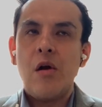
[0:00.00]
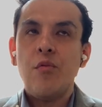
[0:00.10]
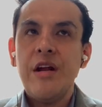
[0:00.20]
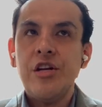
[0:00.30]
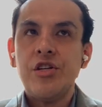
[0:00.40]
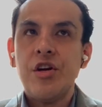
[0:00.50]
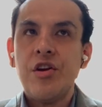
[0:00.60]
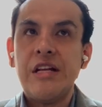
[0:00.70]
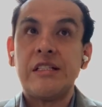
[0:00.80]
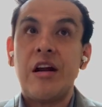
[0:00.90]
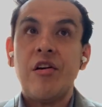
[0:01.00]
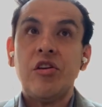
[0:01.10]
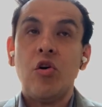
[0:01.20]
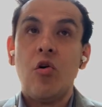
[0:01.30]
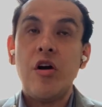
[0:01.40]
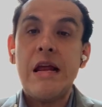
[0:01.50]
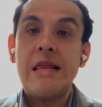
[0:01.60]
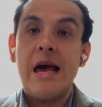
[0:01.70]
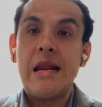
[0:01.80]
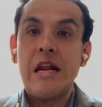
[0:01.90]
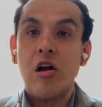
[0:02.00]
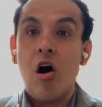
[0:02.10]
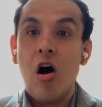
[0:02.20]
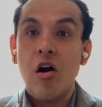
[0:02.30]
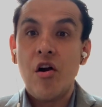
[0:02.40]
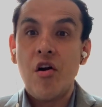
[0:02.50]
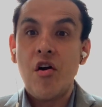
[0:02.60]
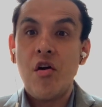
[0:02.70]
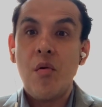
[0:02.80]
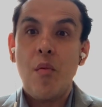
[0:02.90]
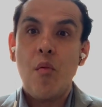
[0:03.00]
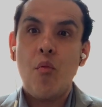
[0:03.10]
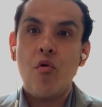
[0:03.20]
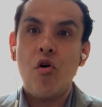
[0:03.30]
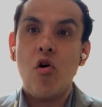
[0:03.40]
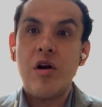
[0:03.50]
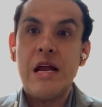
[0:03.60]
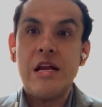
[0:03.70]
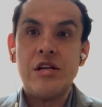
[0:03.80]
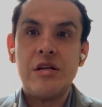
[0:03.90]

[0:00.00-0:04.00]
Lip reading: region, its territory that it conquered or it